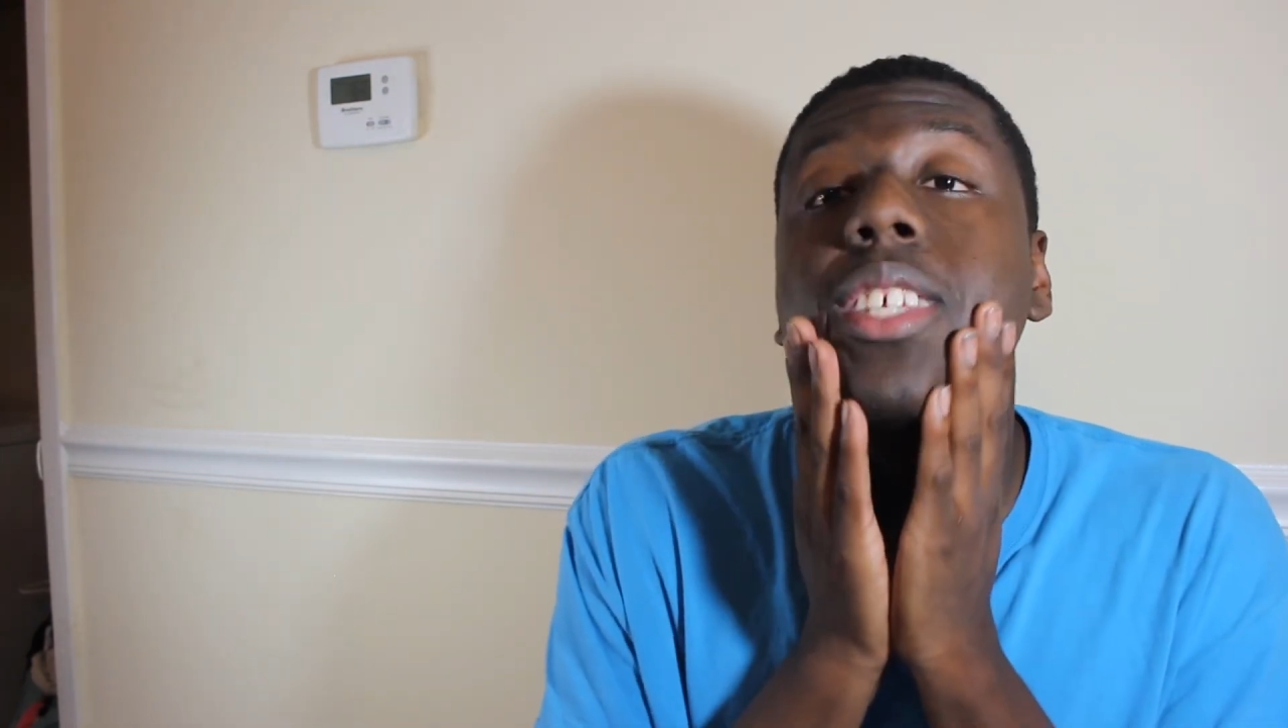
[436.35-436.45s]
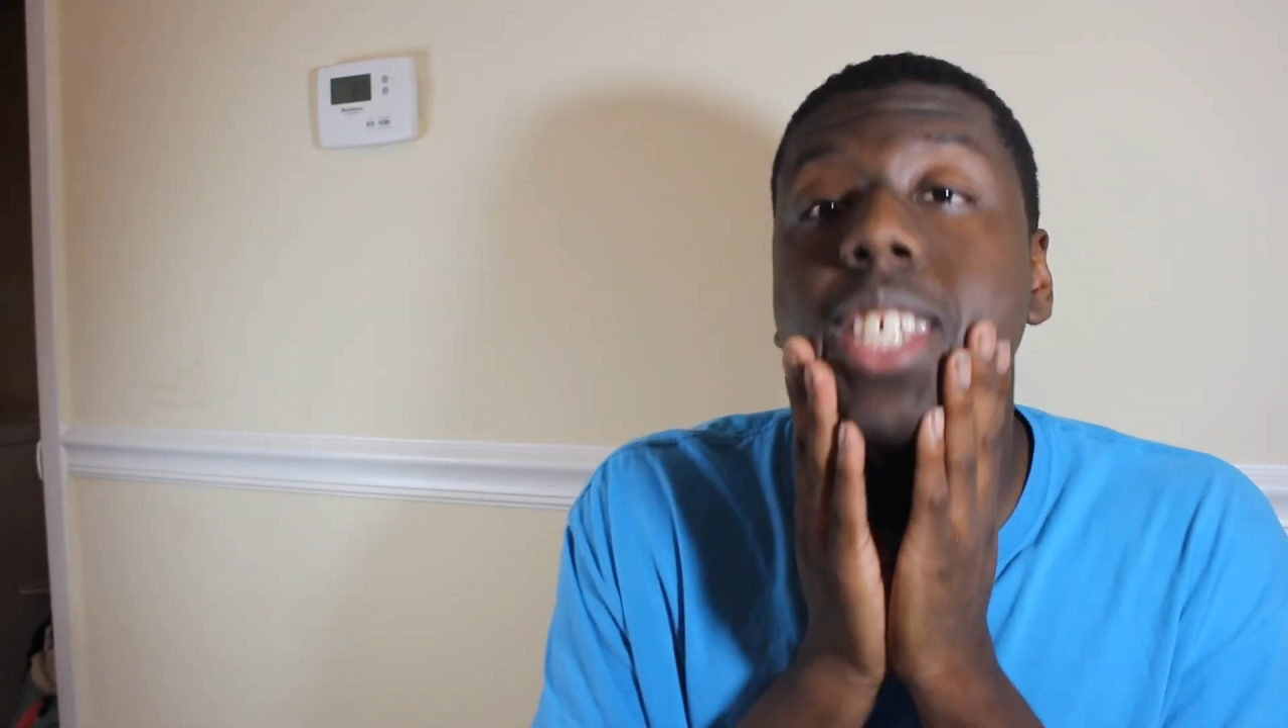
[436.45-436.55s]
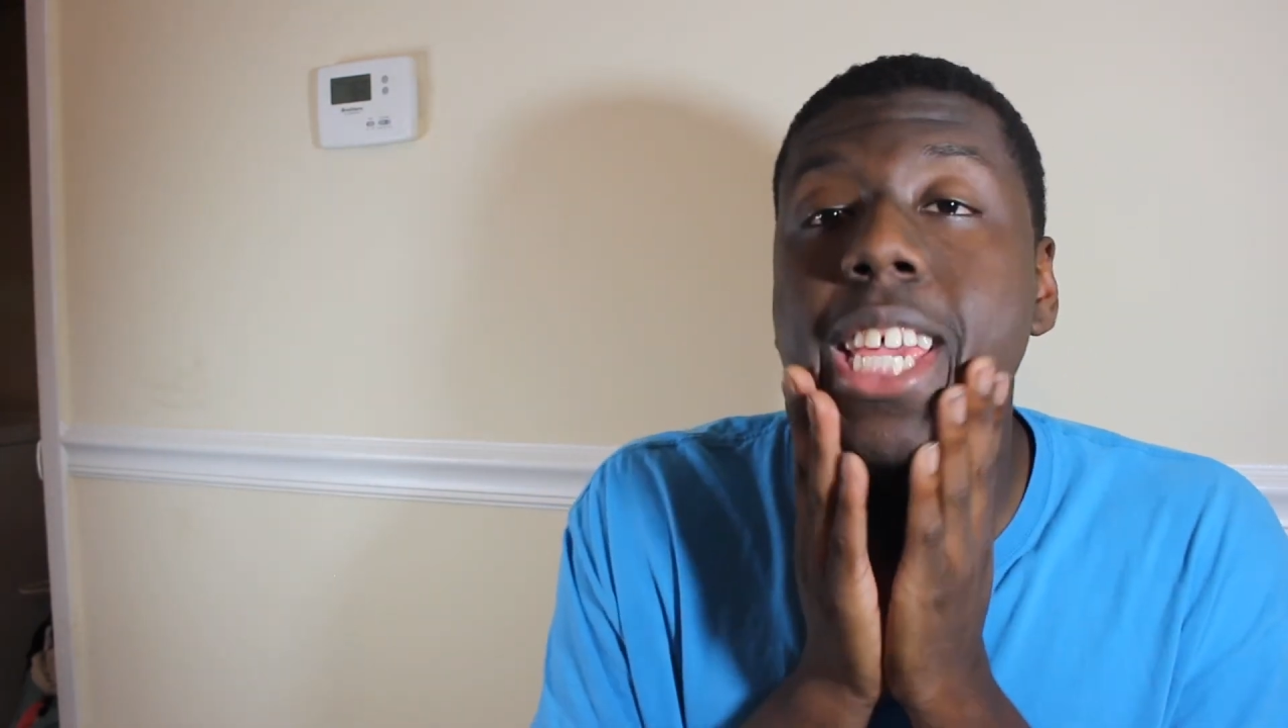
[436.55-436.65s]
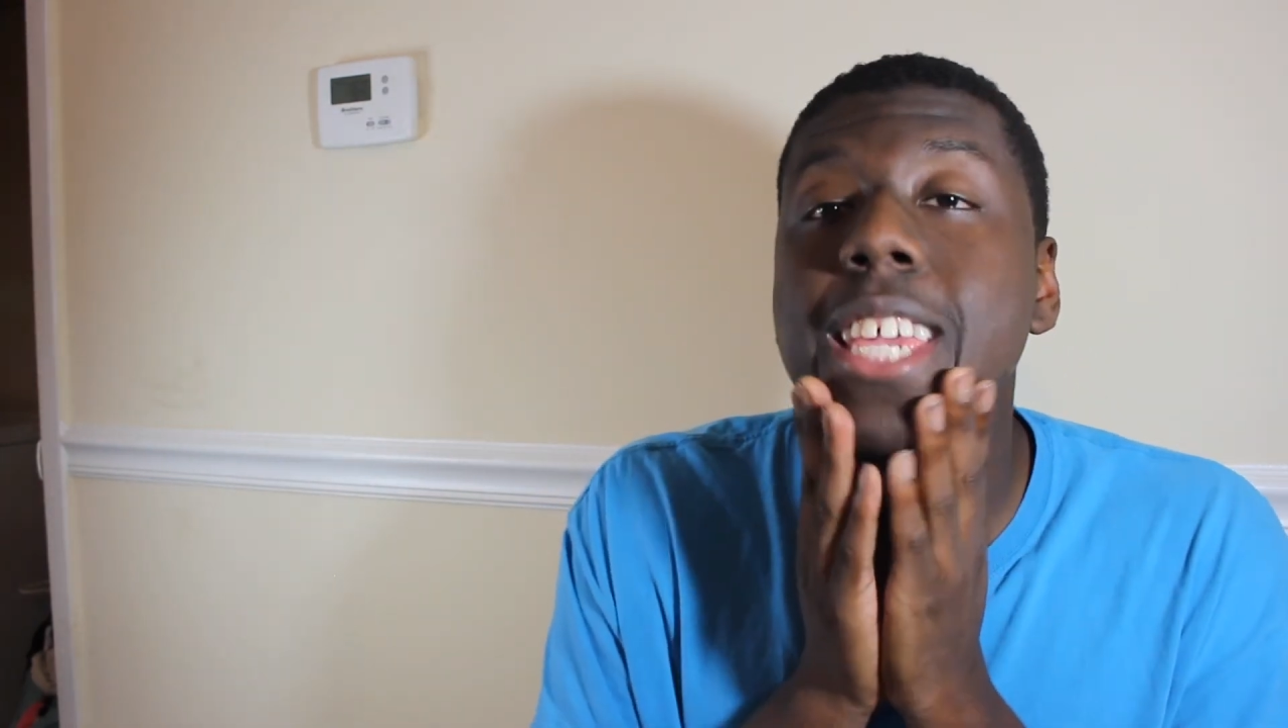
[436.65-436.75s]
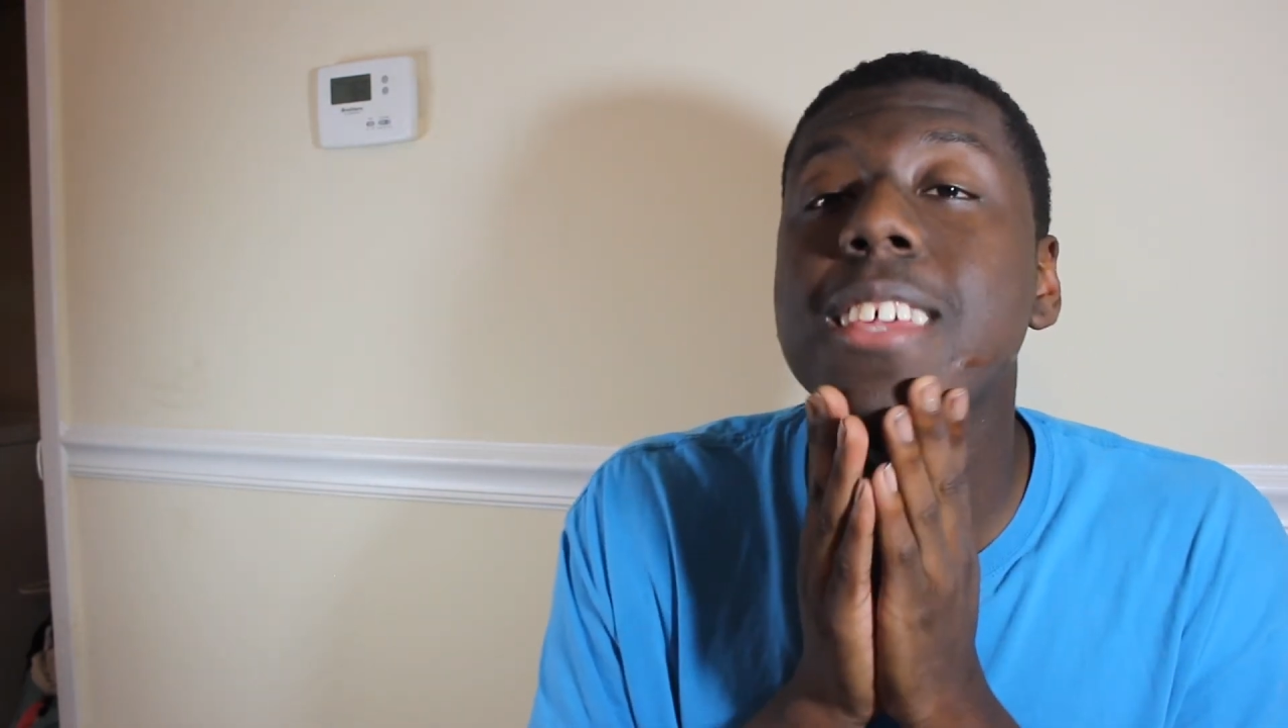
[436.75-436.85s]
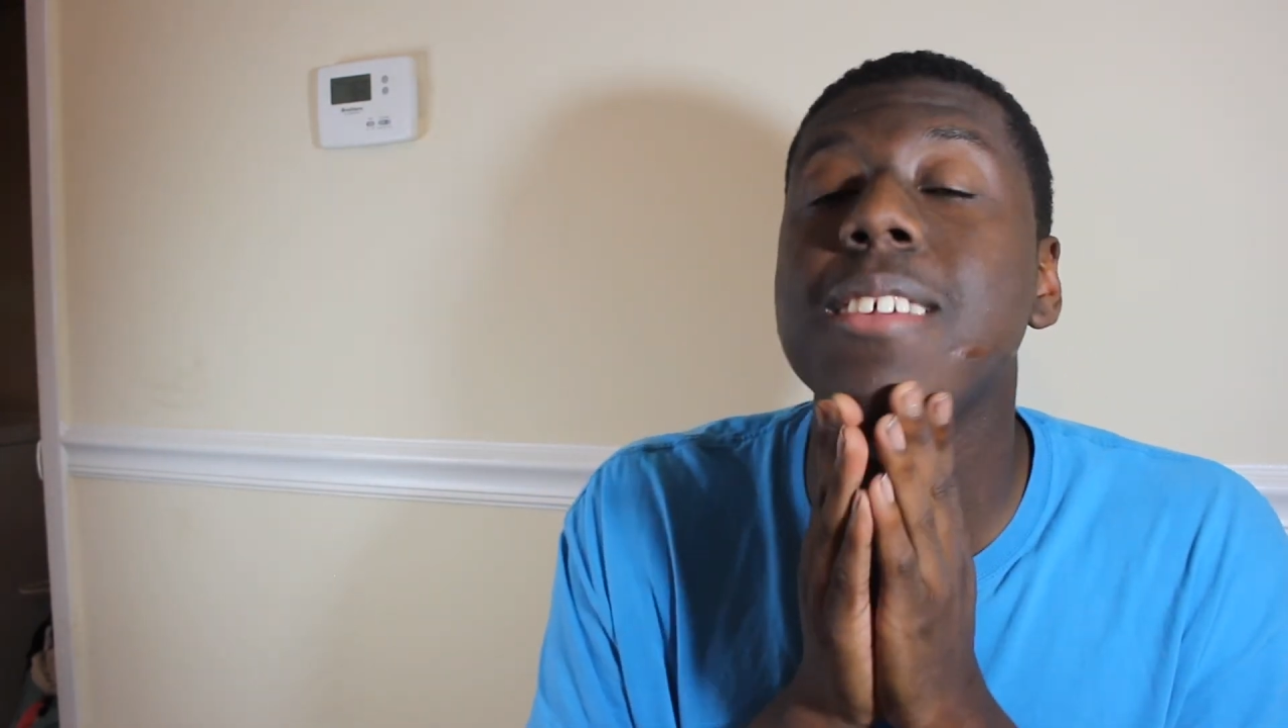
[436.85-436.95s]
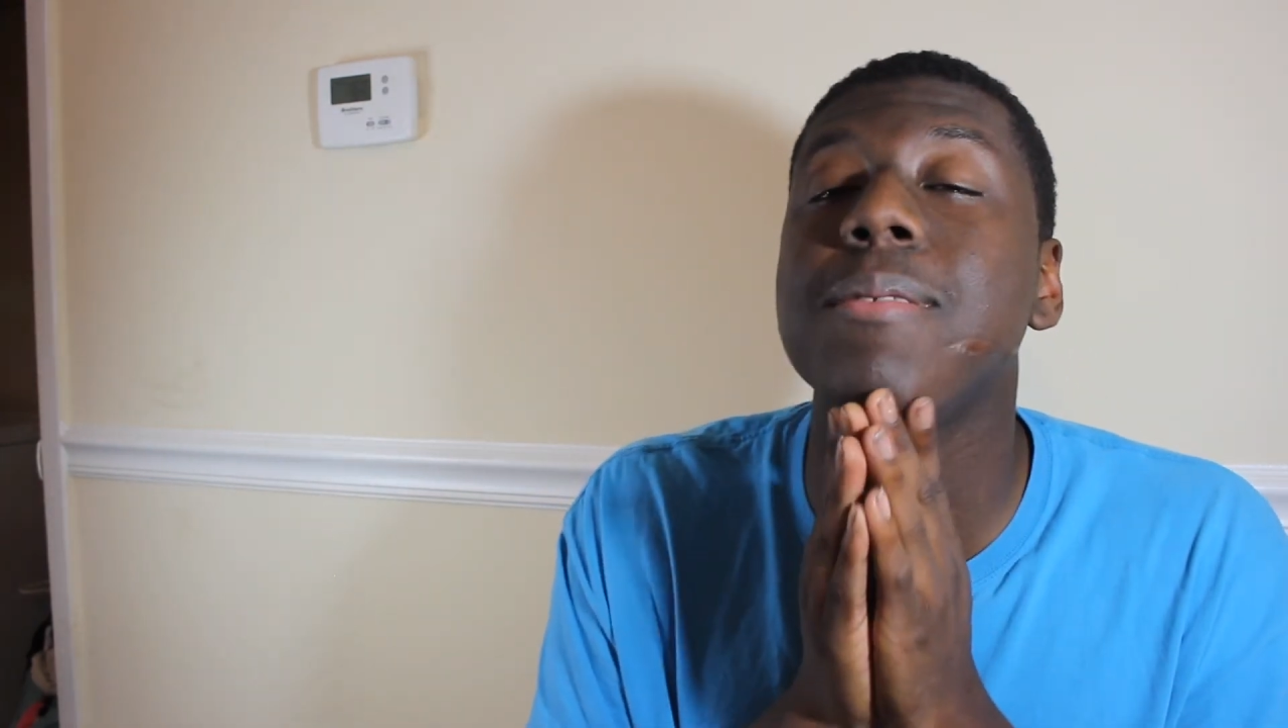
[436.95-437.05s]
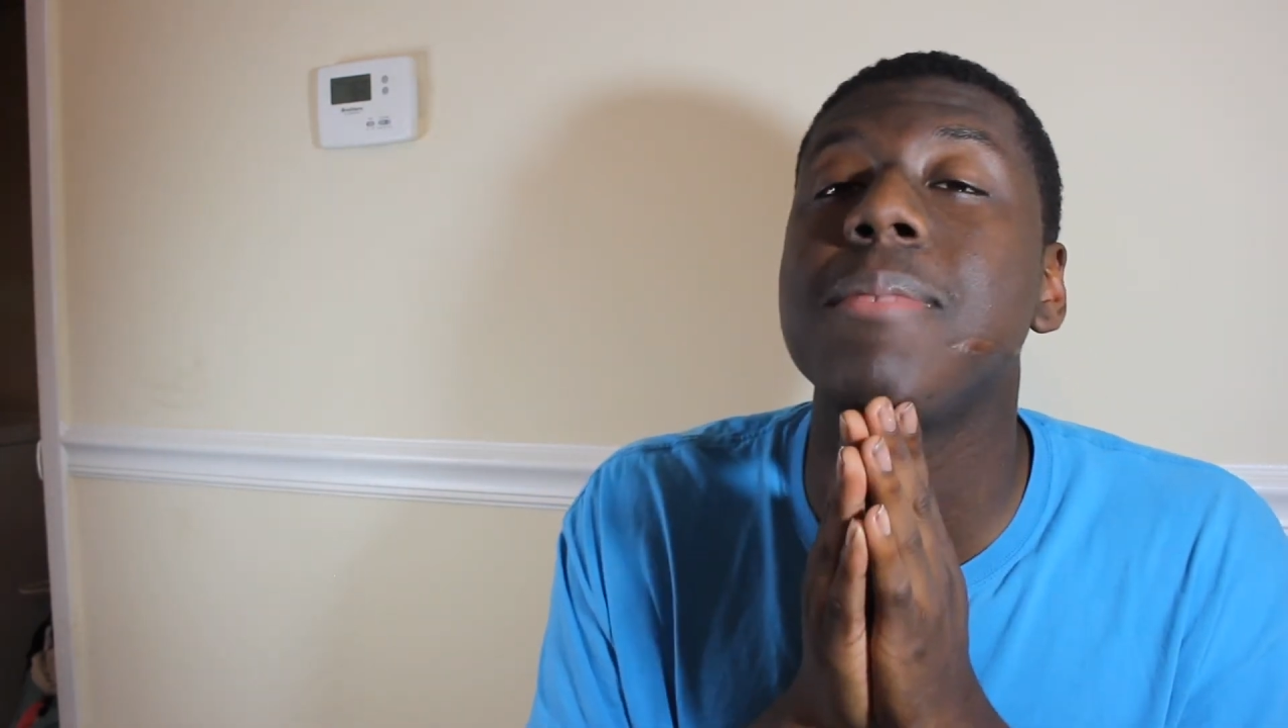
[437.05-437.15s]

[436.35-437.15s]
team,